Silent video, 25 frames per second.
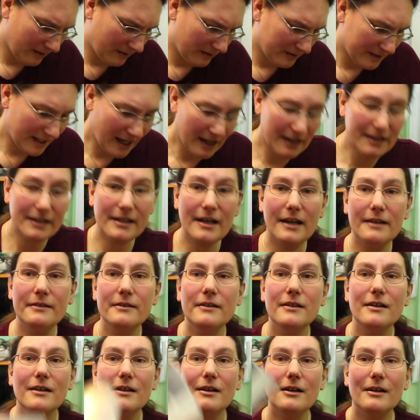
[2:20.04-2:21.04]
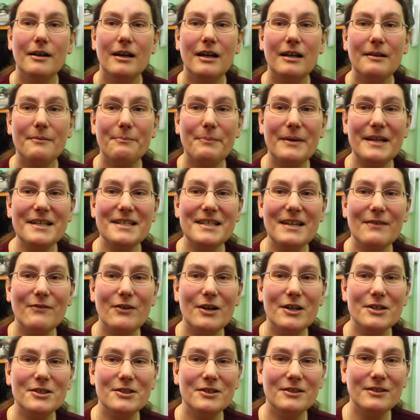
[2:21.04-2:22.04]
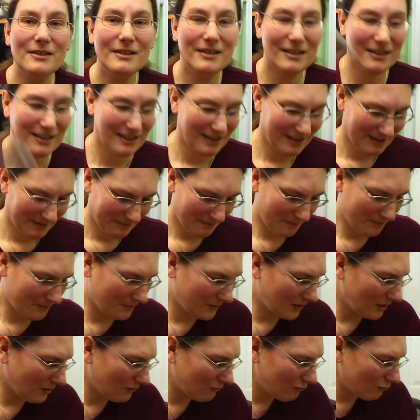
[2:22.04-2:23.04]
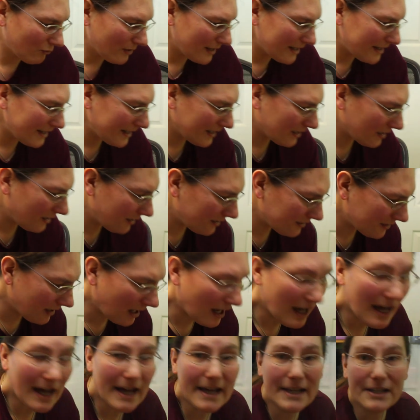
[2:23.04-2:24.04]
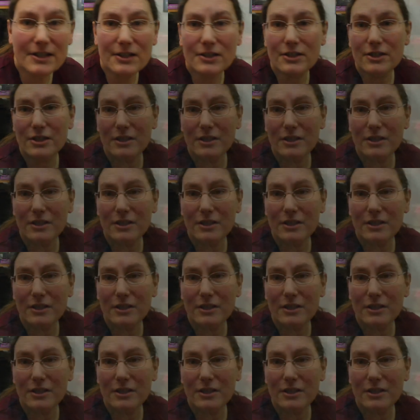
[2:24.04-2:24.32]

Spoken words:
can. A PC version. Really good. I